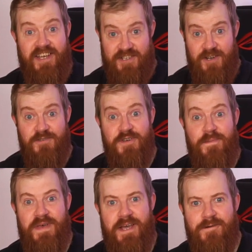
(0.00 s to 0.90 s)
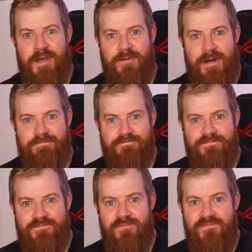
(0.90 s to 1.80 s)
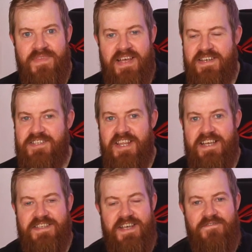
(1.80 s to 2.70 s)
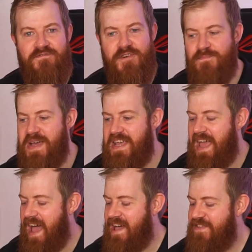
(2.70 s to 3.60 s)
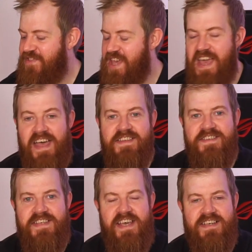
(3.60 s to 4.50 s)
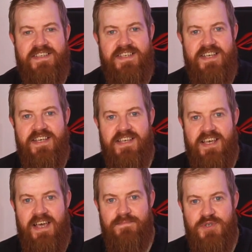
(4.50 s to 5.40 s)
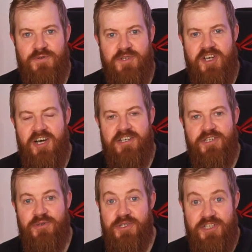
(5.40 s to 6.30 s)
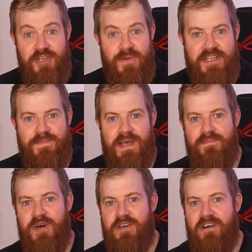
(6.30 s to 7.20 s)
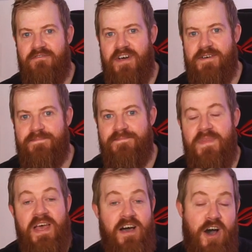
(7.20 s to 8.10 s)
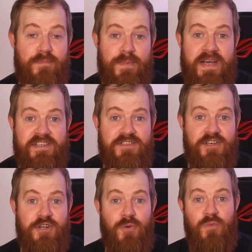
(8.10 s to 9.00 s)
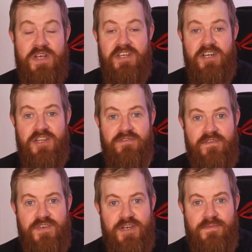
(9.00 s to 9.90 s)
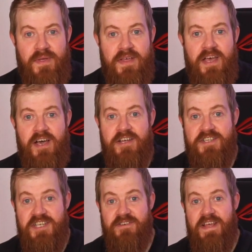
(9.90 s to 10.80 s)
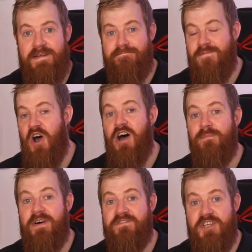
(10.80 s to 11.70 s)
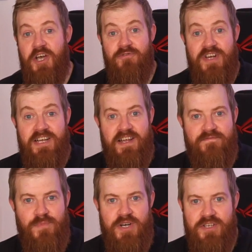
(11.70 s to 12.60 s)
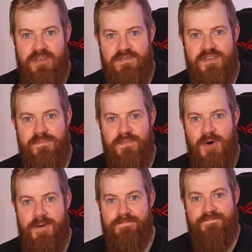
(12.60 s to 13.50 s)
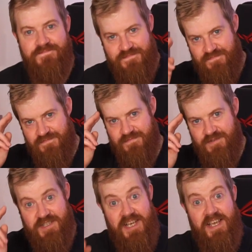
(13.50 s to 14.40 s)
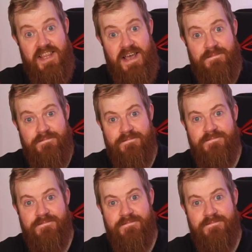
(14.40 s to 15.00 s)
I told you it'd be a quick one. So that's it from me and the NZXT Capsule Cardioid USB microphone. I'll be back soon with another review. Until then, I'm off to go relive my youth some more. See you then.